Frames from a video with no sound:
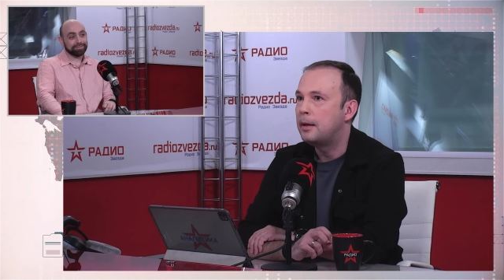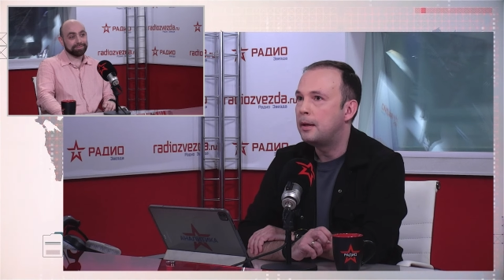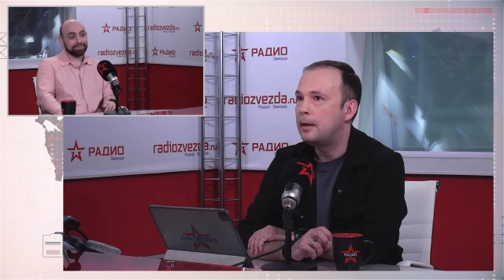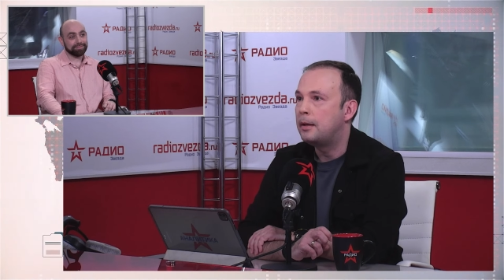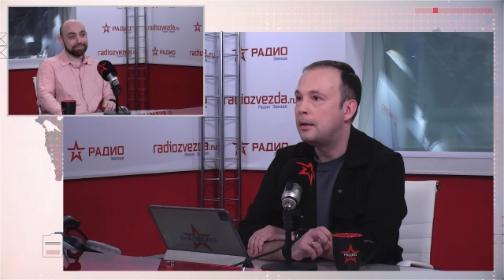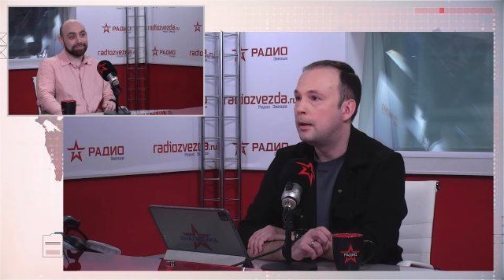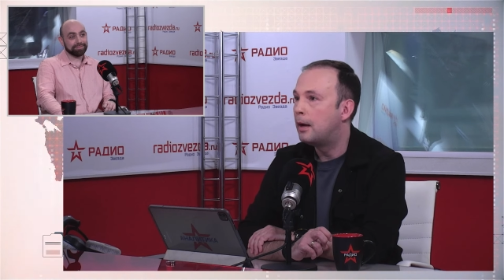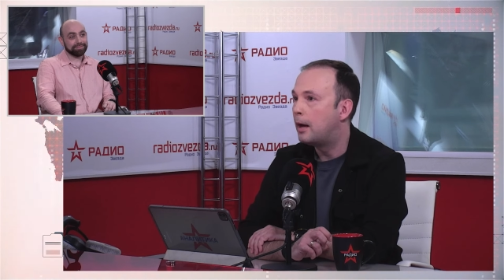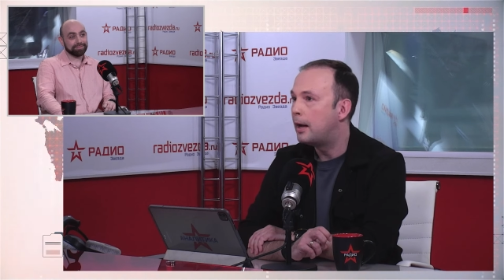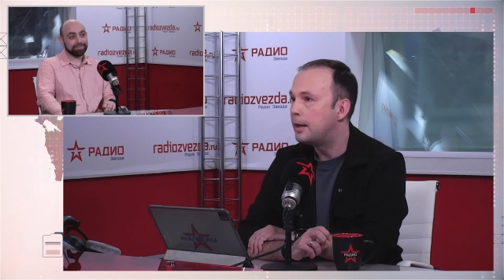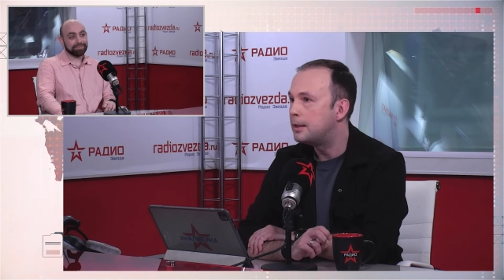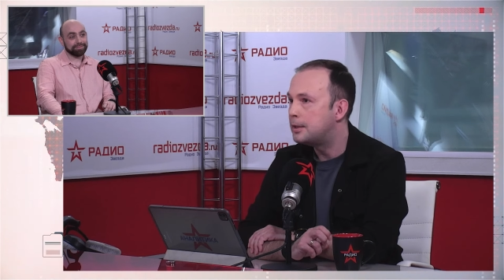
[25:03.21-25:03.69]

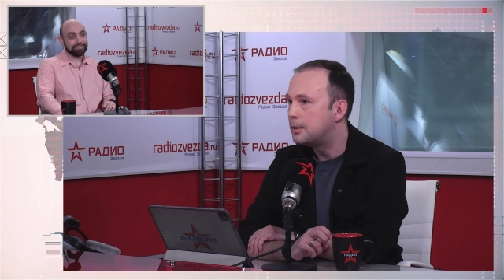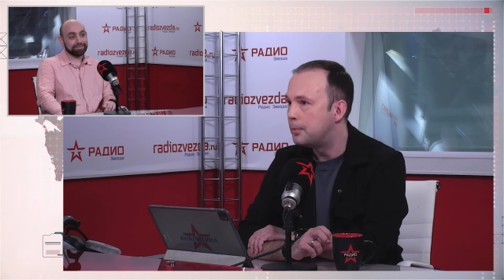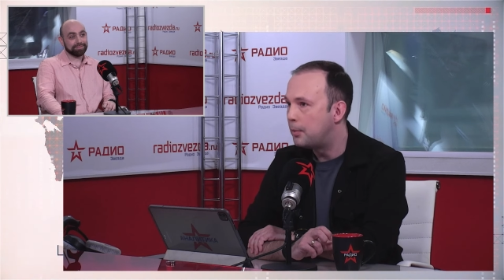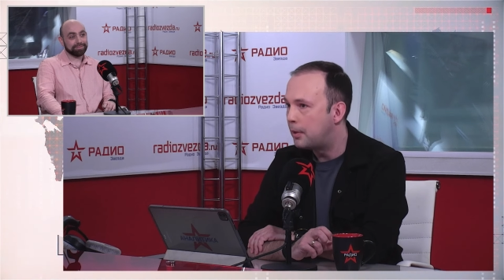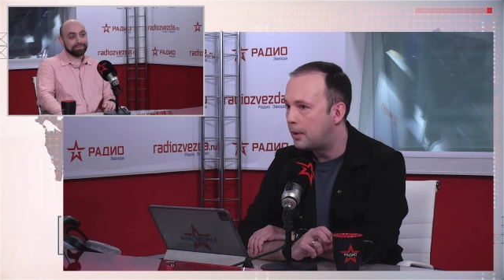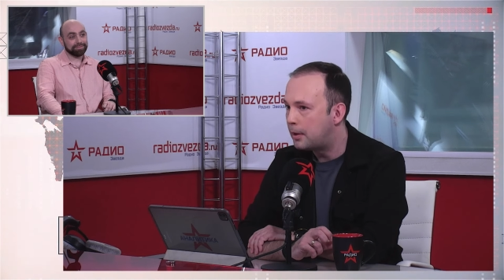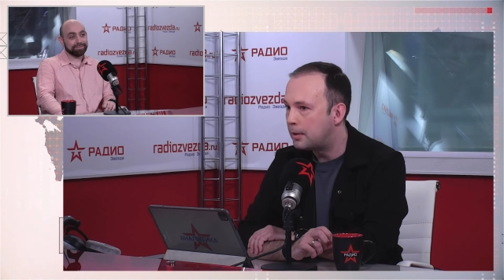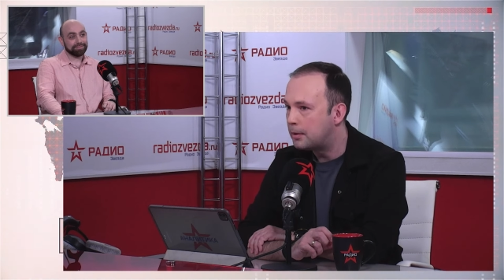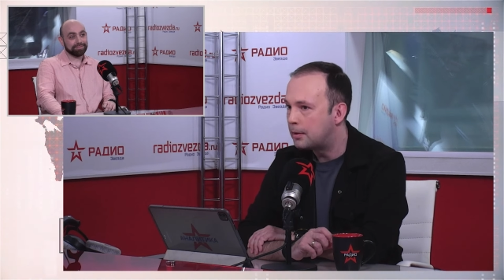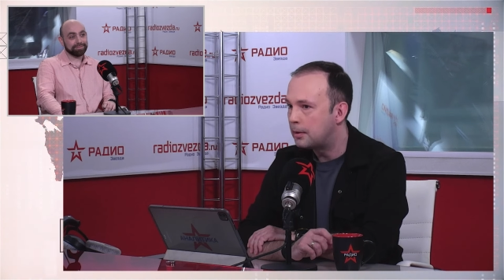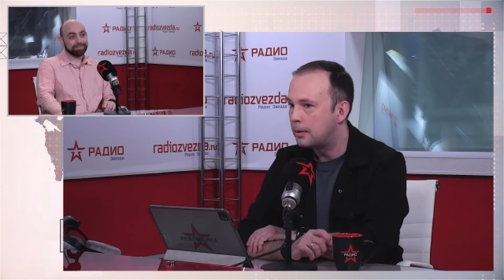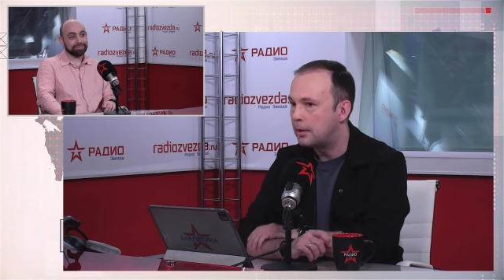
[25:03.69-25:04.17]
in high
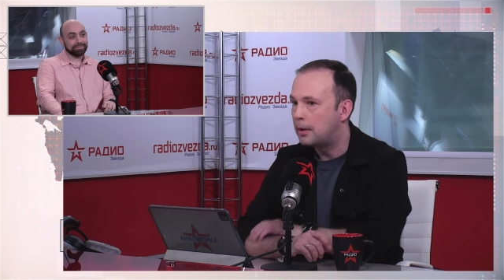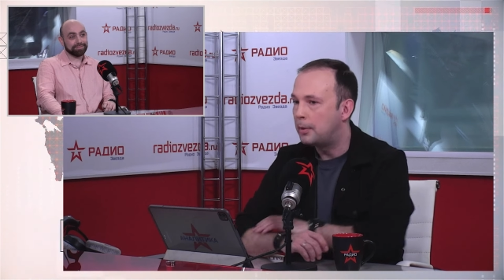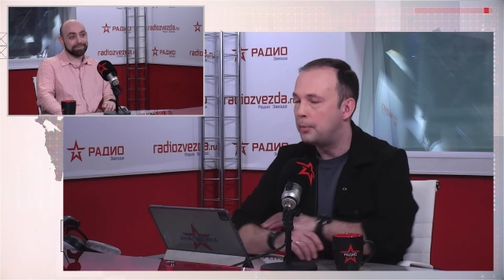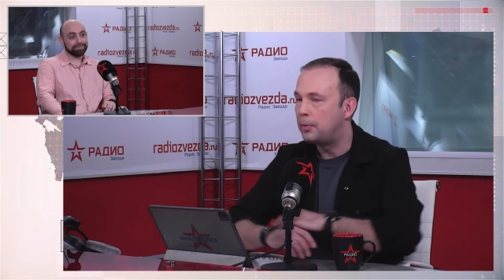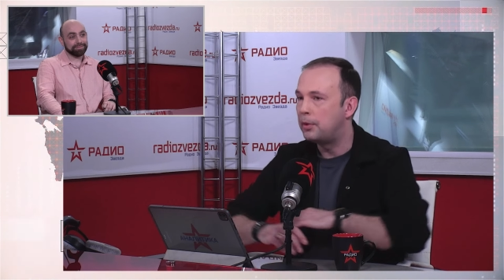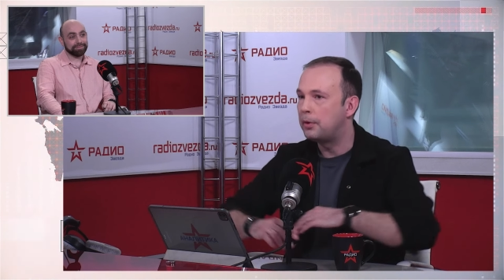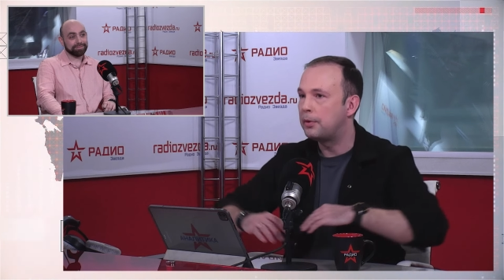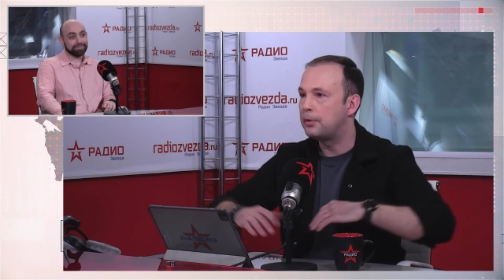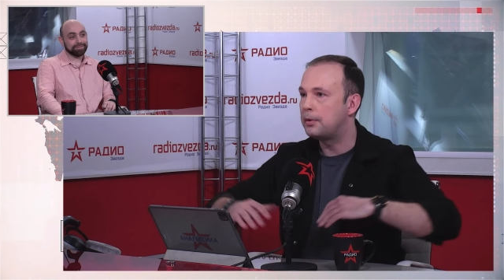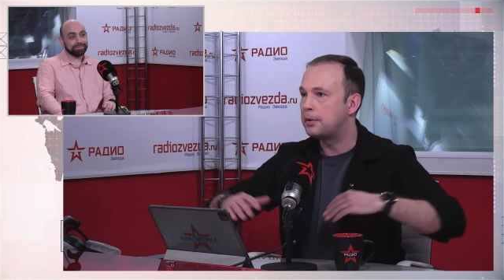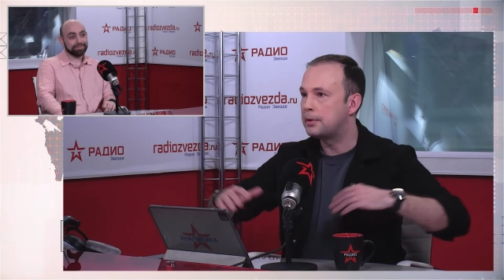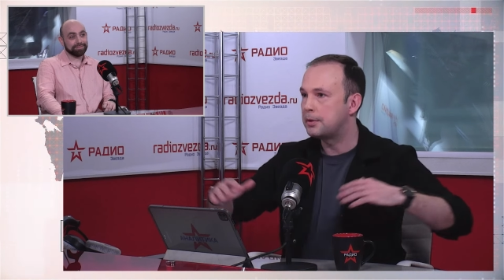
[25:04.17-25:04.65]
demand
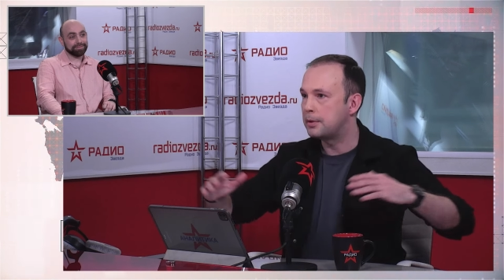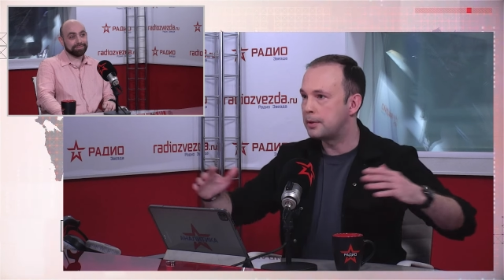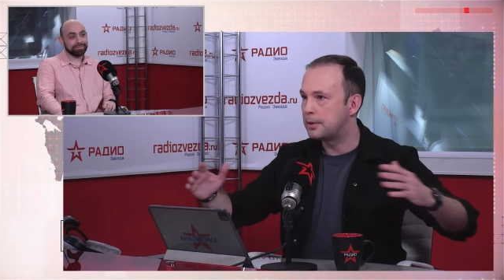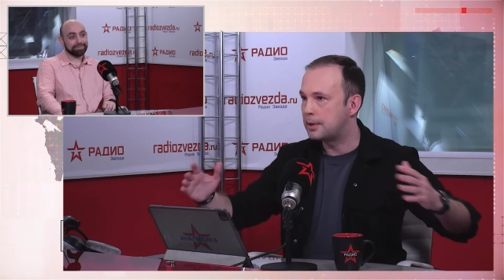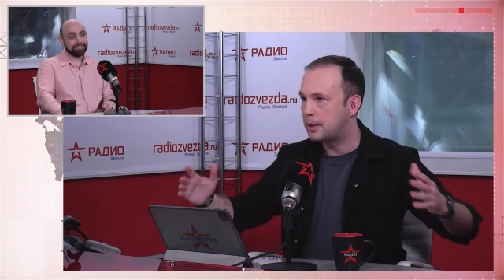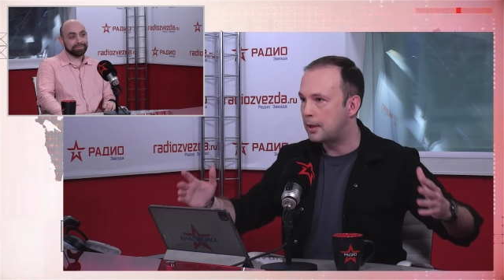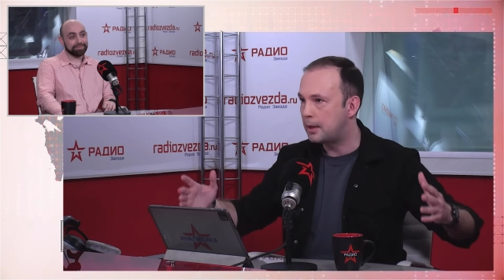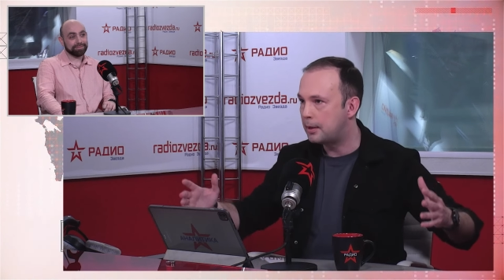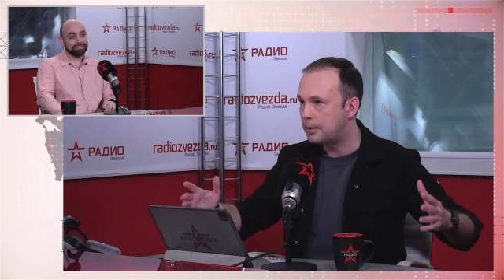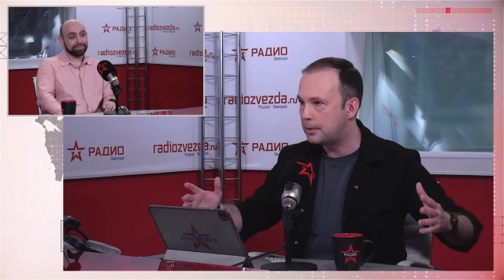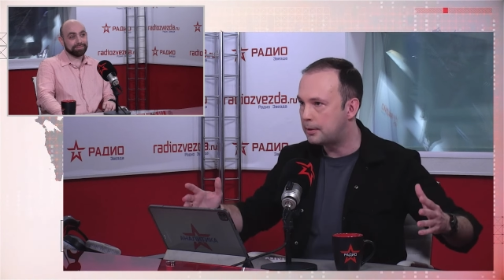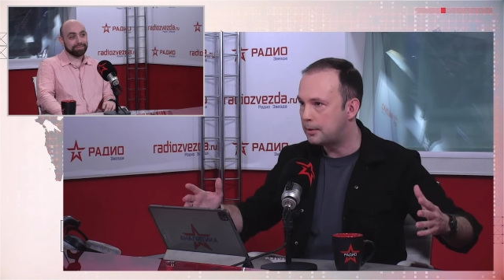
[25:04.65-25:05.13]
among the
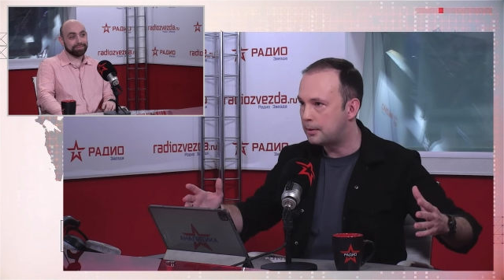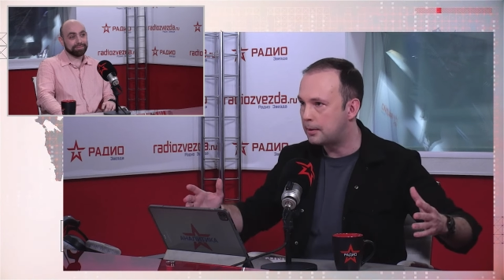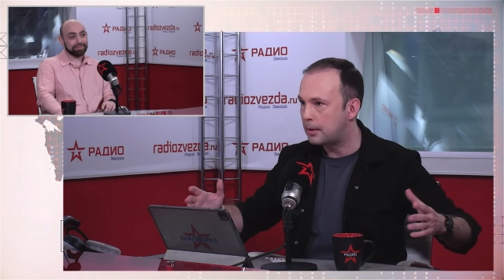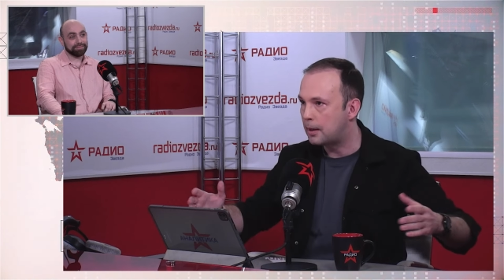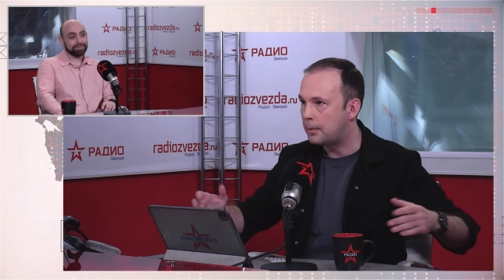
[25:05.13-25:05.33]
society?